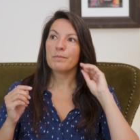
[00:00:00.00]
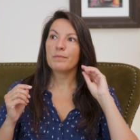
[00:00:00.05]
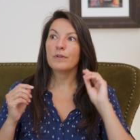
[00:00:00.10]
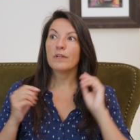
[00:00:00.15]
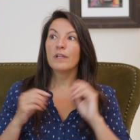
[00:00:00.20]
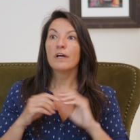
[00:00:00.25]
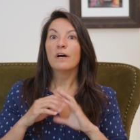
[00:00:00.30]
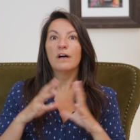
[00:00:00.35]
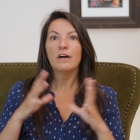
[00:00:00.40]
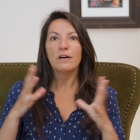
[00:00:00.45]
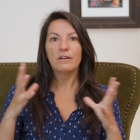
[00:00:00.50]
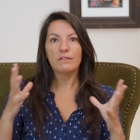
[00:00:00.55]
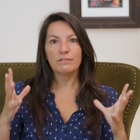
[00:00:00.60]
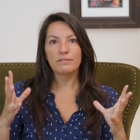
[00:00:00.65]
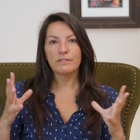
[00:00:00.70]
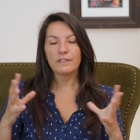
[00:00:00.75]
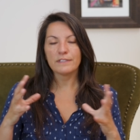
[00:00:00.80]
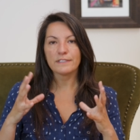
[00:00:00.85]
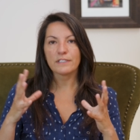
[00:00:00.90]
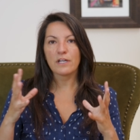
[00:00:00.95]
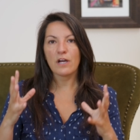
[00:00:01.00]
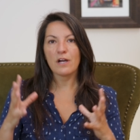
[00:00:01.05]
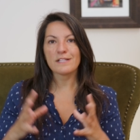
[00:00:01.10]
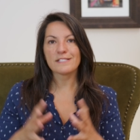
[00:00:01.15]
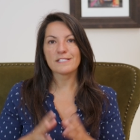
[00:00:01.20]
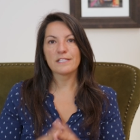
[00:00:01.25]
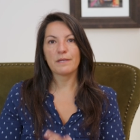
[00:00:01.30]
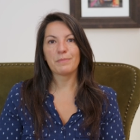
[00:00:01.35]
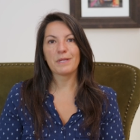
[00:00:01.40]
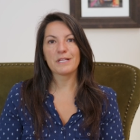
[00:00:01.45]
love as a
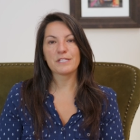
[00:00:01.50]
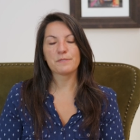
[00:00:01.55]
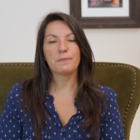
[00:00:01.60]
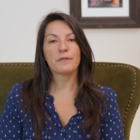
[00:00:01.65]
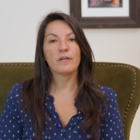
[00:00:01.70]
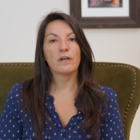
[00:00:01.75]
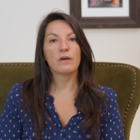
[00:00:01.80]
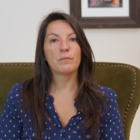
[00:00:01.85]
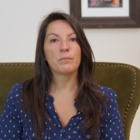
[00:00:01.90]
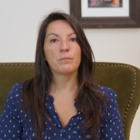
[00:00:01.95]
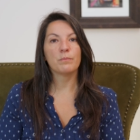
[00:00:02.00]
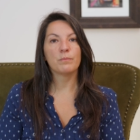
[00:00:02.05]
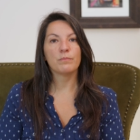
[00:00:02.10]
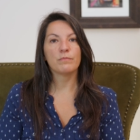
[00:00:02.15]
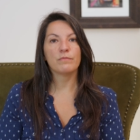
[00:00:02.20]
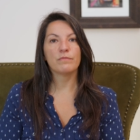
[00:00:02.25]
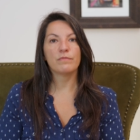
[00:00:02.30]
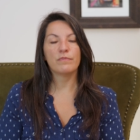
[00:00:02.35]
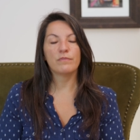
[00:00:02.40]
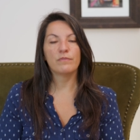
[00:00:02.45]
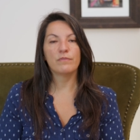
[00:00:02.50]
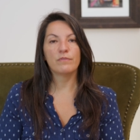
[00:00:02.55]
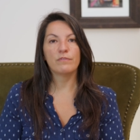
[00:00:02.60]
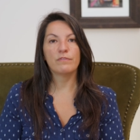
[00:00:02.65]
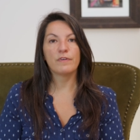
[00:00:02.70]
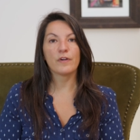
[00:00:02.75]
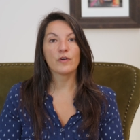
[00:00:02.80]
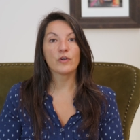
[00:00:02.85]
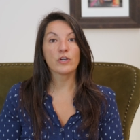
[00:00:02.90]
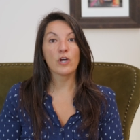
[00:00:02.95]
concept has become
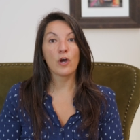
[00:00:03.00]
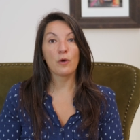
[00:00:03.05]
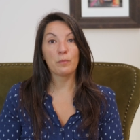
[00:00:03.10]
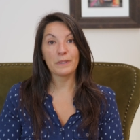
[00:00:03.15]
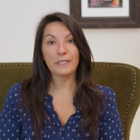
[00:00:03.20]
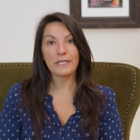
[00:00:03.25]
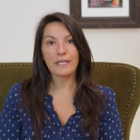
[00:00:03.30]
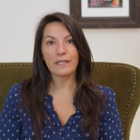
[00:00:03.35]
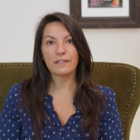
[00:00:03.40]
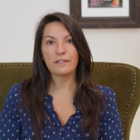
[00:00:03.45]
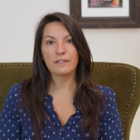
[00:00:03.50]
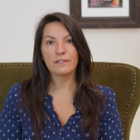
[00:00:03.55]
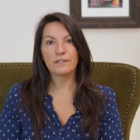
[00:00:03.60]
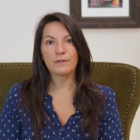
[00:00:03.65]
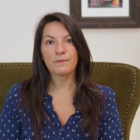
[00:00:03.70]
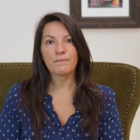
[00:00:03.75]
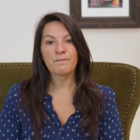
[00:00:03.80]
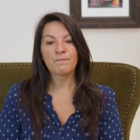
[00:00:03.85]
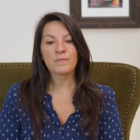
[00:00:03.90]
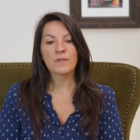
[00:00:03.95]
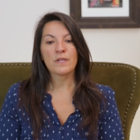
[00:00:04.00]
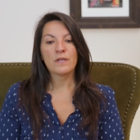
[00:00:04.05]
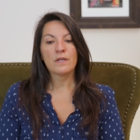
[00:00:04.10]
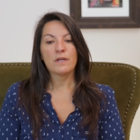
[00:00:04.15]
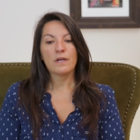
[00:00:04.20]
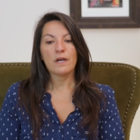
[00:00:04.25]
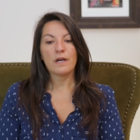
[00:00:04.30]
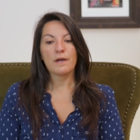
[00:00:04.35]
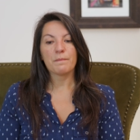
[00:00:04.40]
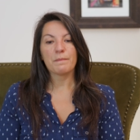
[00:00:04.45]
very complicated.
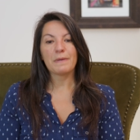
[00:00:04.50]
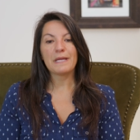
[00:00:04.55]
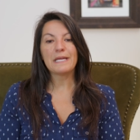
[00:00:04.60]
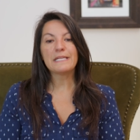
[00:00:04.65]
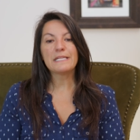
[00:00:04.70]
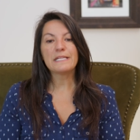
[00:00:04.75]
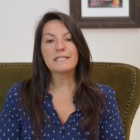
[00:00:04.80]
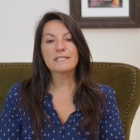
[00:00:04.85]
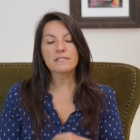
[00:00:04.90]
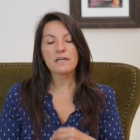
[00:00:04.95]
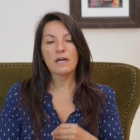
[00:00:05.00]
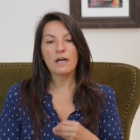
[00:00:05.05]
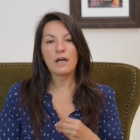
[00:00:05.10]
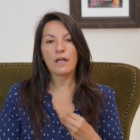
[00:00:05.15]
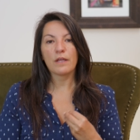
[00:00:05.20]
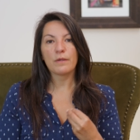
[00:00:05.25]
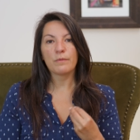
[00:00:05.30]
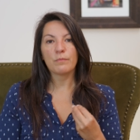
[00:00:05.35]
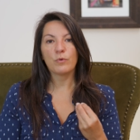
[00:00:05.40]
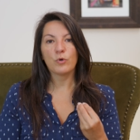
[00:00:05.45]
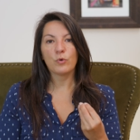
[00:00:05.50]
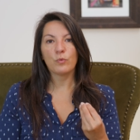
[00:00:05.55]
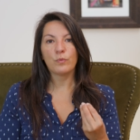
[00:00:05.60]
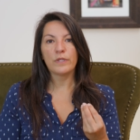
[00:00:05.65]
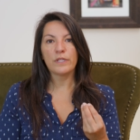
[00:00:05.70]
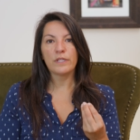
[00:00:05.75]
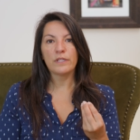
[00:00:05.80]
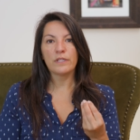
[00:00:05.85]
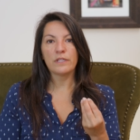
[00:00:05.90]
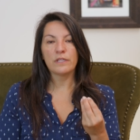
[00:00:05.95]
Anytime
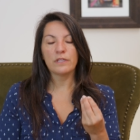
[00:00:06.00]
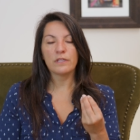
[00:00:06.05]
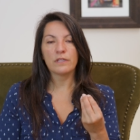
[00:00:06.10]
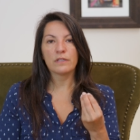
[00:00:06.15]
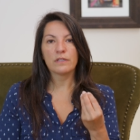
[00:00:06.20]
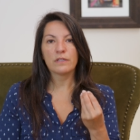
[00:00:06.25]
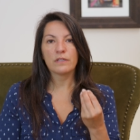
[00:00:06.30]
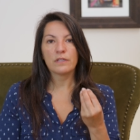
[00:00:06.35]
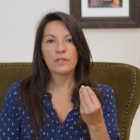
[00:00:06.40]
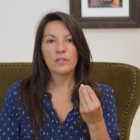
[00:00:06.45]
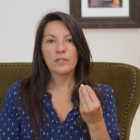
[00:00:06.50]
we